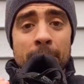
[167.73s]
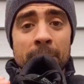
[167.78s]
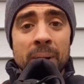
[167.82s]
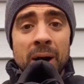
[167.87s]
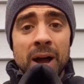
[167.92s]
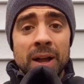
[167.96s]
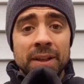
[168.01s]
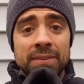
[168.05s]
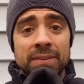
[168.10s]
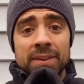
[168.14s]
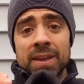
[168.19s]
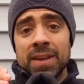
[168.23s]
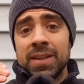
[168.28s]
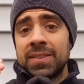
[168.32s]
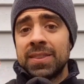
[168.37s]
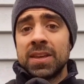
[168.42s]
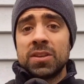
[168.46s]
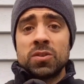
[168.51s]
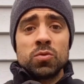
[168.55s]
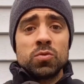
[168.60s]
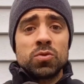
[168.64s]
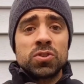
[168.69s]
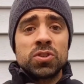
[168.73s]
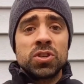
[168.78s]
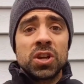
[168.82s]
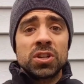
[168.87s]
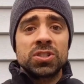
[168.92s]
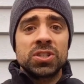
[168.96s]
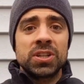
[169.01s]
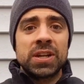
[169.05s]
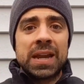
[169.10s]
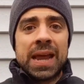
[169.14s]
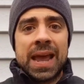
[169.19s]
but they do
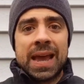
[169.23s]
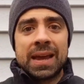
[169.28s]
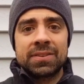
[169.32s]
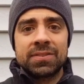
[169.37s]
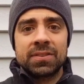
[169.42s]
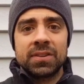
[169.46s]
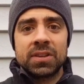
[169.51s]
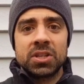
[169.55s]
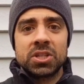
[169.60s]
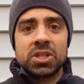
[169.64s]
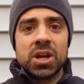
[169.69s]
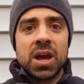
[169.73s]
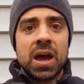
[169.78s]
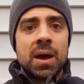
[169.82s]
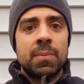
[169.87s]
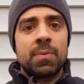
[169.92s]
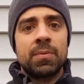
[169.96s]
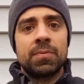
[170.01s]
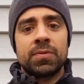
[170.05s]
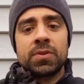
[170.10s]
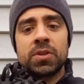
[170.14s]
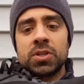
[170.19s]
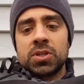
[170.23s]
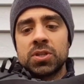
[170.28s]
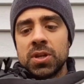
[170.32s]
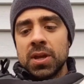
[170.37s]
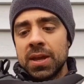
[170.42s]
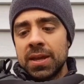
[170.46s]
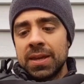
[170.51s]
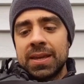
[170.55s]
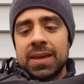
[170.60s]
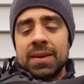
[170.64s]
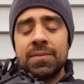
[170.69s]
such an excellent job of just
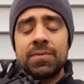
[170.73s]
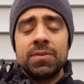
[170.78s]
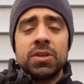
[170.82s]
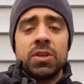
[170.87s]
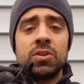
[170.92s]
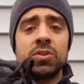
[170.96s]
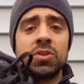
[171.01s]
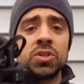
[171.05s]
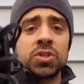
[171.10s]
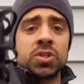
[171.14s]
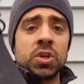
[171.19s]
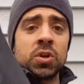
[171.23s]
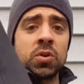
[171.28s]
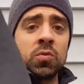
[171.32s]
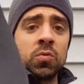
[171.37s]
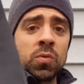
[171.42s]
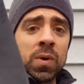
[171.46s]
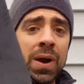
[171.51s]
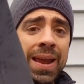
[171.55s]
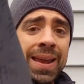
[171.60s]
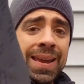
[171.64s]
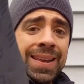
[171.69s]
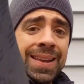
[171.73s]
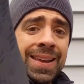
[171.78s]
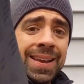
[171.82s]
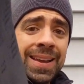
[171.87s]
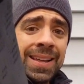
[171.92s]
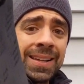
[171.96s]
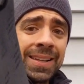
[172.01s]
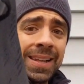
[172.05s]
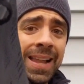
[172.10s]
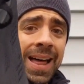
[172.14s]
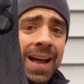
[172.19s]
giving you just a great
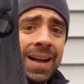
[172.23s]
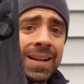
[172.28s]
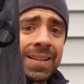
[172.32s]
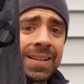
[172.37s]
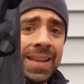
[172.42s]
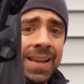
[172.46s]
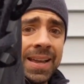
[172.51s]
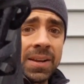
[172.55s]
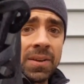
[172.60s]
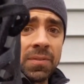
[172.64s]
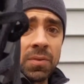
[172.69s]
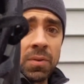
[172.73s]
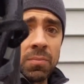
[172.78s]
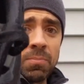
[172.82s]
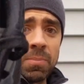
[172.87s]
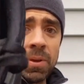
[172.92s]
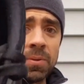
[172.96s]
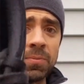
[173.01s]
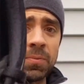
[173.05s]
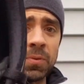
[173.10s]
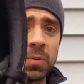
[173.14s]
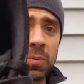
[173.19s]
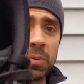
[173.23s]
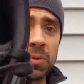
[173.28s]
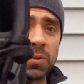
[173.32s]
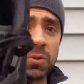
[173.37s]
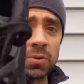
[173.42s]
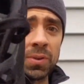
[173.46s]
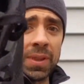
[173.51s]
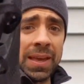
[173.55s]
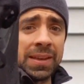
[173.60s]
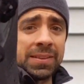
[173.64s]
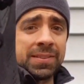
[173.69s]
lockdown of your midfoot with
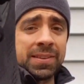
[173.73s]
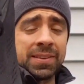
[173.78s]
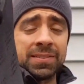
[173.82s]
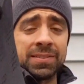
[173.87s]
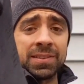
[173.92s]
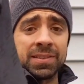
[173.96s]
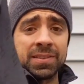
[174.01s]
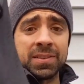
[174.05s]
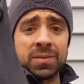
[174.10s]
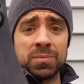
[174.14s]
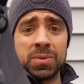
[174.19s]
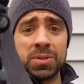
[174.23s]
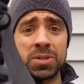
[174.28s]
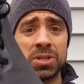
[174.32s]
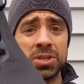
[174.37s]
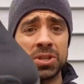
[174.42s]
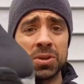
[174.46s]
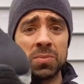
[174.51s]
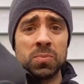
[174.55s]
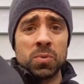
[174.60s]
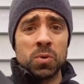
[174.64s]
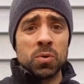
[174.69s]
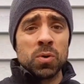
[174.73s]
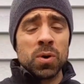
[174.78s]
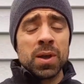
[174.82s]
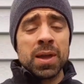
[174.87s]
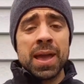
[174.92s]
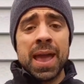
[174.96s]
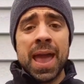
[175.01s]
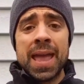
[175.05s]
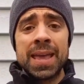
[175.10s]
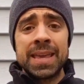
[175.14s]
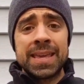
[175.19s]
their lacing system. It's simple
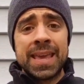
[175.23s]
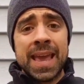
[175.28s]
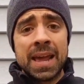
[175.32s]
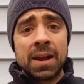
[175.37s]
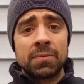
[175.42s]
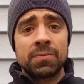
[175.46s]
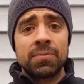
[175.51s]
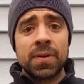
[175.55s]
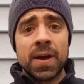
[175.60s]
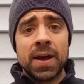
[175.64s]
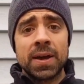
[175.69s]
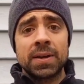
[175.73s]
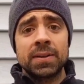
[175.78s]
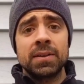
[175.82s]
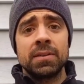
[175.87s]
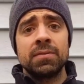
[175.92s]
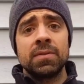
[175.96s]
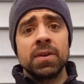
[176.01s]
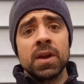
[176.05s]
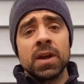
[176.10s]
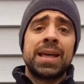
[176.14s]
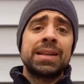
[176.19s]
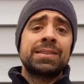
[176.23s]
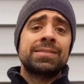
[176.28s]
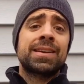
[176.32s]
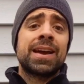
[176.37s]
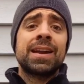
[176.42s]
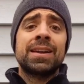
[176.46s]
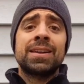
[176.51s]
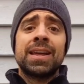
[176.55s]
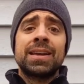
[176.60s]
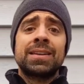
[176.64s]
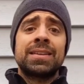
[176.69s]
yet effective, and that's
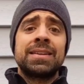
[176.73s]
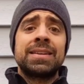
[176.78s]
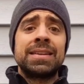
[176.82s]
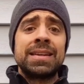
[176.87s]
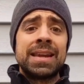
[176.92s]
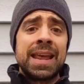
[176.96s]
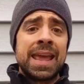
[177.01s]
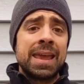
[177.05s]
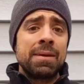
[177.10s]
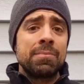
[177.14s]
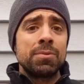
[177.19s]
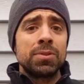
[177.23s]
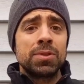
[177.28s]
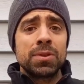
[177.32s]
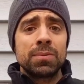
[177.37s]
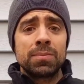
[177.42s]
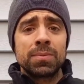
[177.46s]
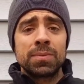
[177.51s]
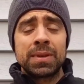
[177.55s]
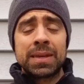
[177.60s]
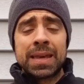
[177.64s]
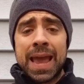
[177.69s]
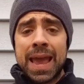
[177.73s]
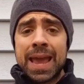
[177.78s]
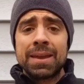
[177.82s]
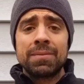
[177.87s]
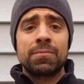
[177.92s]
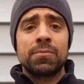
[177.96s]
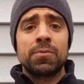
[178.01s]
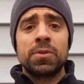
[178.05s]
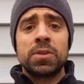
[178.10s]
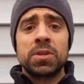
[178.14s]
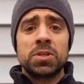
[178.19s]
kind of like the name of the
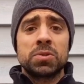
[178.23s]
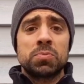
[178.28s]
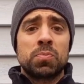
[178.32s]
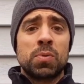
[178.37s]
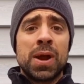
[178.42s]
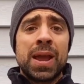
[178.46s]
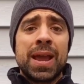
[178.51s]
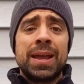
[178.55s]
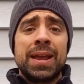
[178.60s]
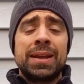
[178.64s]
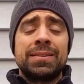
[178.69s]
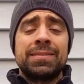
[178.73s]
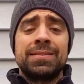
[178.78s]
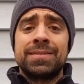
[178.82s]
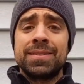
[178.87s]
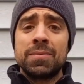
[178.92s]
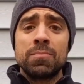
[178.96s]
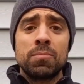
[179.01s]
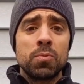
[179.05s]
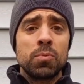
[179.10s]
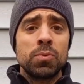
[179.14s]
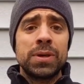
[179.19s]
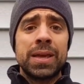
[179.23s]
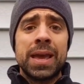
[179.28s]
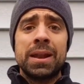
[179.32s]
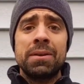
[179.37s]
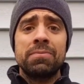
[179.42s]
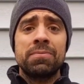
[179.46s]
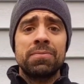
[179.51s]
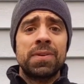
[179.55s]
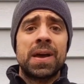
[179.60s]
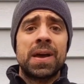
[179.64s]
game for this brand, simple yet